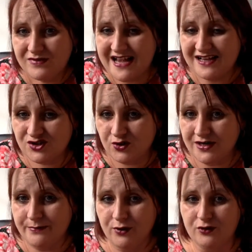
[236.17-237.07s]

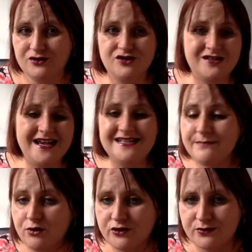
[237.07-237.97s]
text-only posts? Is
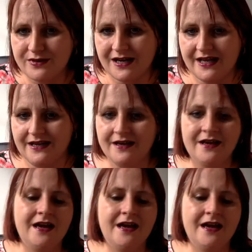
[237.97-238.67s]
it posts with a link?